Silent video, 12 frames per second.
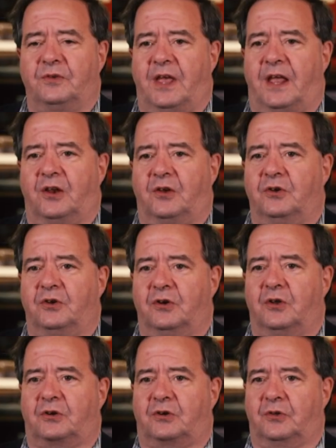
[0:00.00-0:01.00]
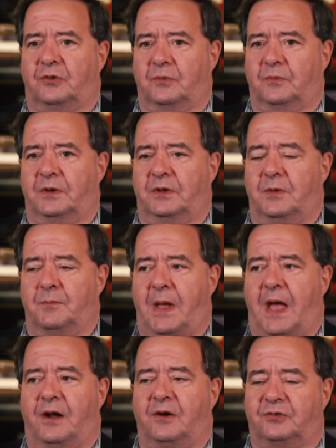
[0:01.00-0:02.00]
had a good look to them. And then
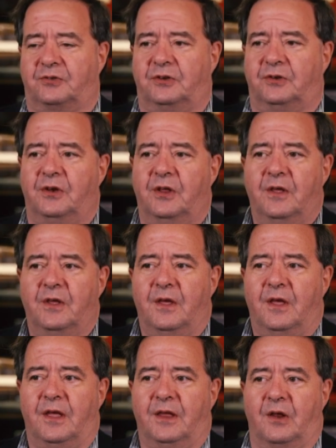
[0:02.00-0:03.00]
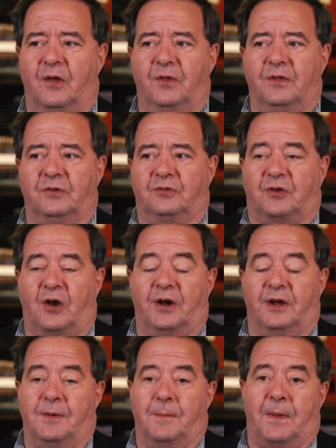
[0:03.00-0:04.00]
Paterson, you know, he
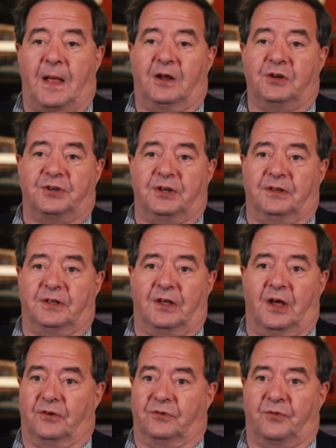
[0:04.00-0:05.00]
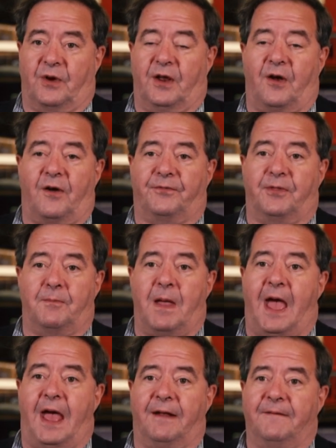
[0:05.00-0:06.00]
started embellishing the guns right off the bat.